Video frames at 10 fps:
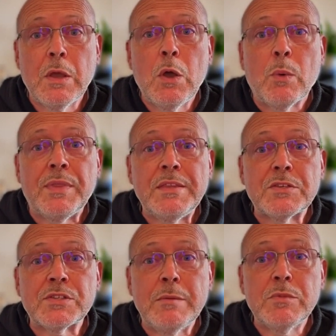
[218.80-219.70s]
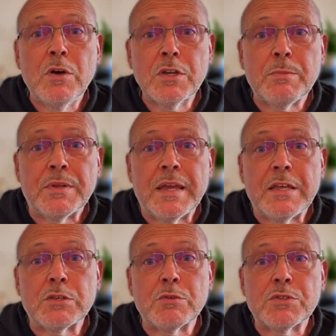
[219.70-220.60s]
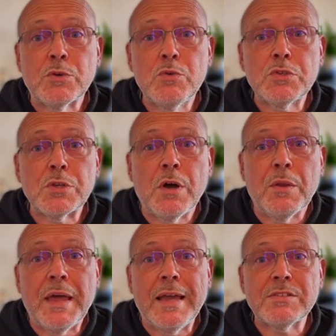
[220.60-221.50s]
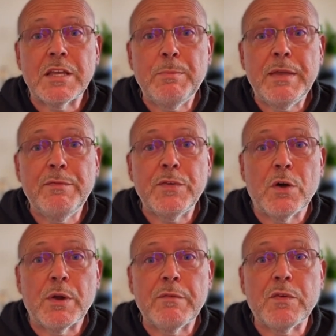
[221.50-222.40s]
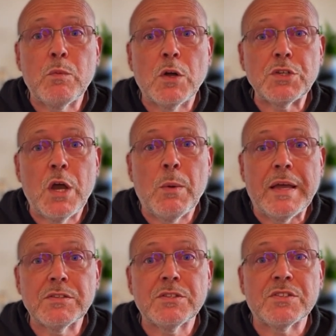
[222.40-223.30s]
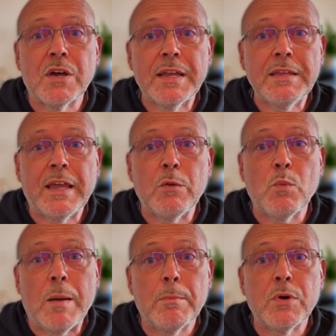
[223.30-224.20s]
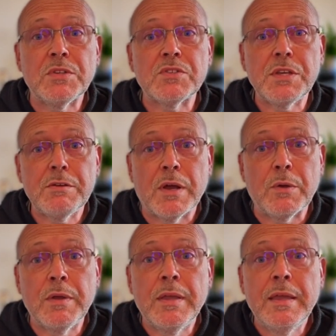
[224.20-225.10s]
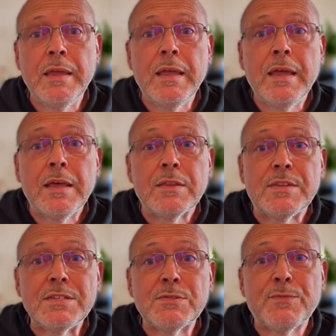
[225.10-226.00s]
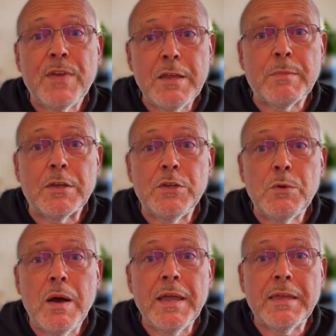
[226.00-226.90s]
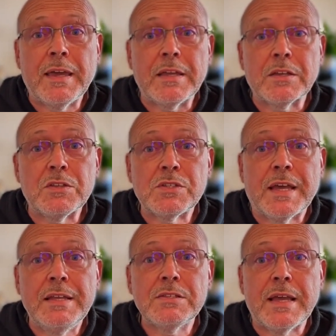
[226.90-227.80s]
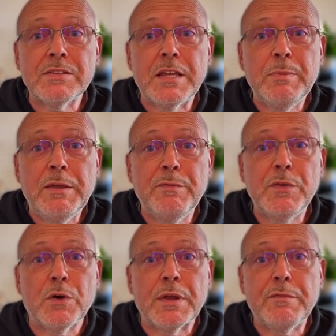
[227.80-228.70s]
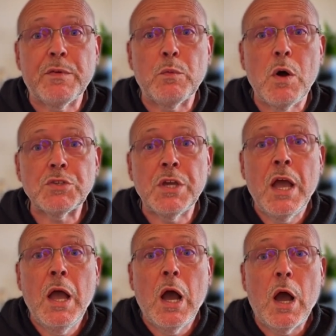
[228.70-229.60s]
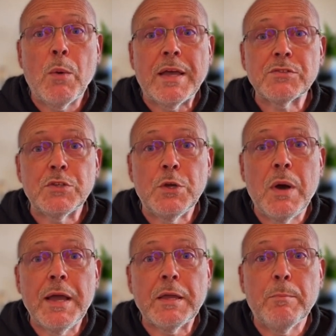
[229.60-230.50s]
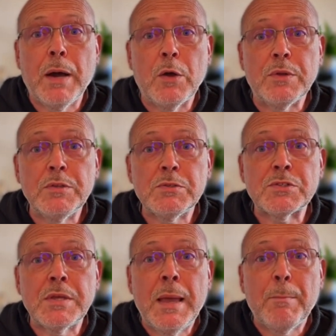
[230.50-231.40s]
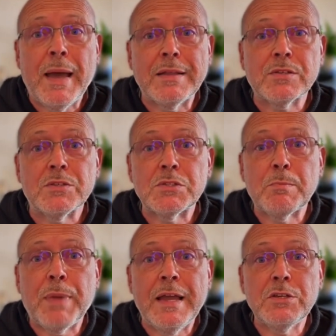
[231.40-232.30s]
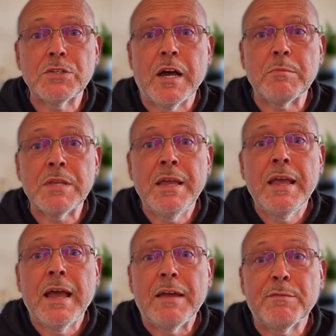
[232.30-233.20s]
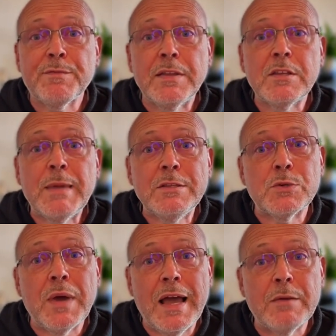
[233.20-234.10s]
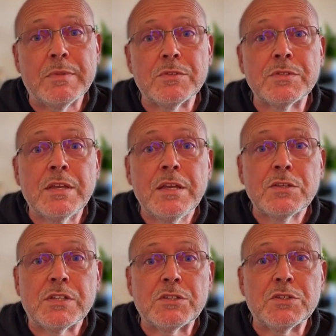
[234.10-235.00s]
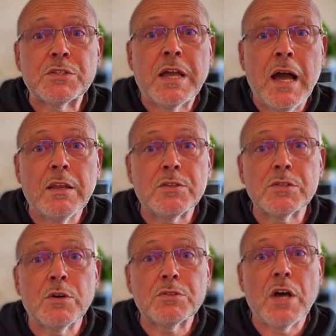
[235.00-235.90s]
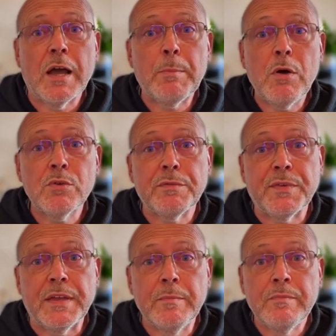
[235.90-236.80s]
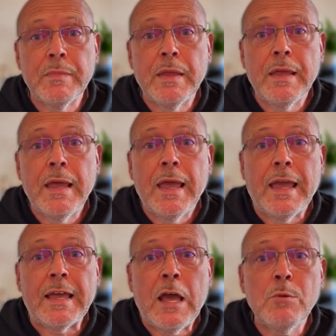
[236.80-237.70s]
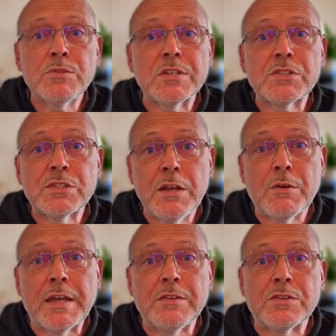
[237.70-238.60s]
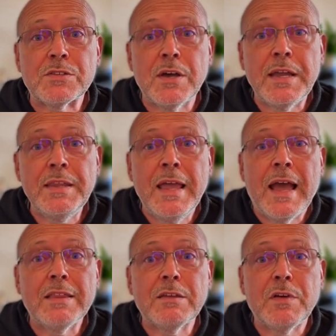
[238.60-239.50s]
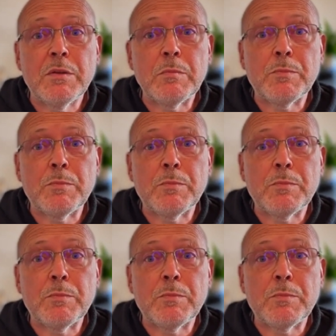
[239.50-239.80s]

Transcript: Within the same document is a resource on SAP Fiori for watchOS Design Kit 1.0. This Figma UI kit contains SAP Fiori for watchOS UI components, patterns, page types, and fundamental elements such as colors or typography. It helps accelerate design and development